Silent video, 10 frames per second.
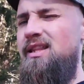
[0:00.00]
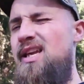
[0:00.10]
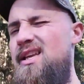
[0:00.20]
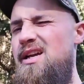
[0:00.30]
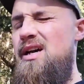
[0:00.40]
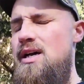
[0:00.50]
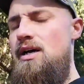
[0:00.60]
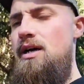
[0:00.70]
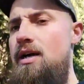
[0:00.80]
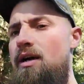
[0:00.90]
I think
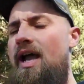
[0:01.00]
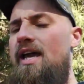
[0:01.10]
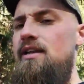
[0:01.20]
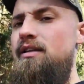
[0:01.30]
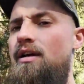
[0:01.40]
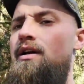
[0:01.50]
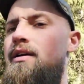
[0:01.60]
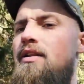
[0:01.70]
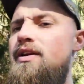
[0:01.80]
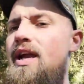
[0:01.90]
I had
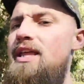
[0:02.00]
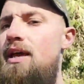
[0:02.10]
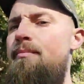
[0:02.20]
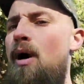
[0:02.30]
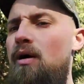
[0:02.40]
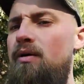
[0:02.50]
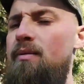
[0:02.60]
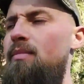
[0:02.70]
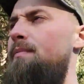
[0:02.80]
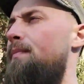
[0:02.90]
another guy that borrowed him.
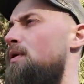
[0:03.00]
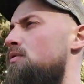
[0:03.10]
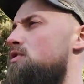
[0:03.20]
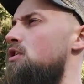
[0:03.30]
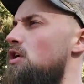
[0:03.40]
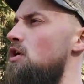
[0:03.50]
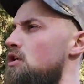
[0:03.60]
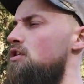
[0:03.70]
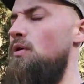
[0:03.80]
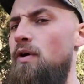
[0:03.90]
He produced
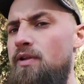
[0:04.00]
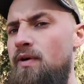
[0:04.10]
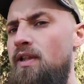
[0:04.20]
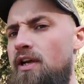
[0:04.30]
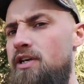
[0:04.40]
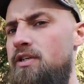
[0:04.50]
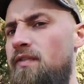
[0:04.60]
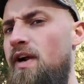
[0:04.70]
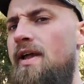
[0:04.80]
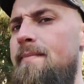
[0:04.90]
2 or 3 litters
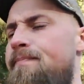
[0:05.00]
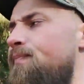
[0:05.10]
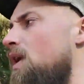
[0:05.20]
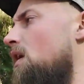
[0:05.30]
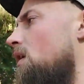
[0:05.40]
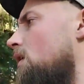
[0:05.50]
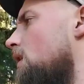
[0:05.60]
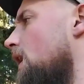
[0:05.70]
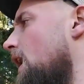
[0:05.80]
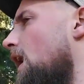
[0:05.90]
for him,
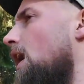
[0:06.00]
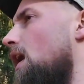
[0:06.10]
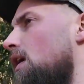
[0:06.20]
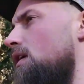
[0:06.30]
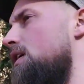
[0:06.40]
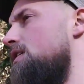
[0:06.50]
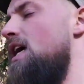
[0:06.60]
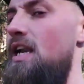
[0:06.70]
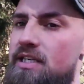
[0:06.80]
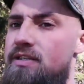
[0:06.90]
and he's
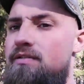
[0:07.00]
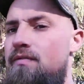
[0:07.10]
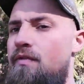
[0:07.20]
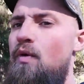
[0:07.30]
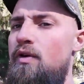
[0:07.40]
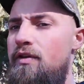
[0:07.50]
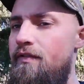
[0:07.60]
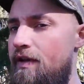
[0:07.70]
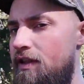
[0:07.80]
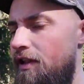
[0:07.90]
got his 4th or
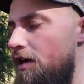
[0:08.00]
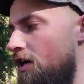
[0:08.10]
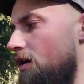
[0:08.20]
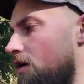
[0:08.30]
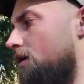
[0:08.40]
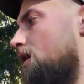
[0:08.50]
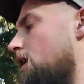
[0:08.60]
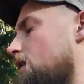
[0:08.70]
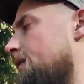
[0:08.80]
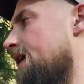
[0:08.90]
5th litter
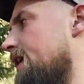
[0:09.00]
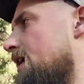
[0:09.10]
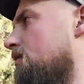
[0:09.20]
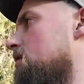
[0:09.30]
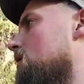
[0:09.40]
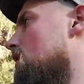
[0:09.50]
on the way now.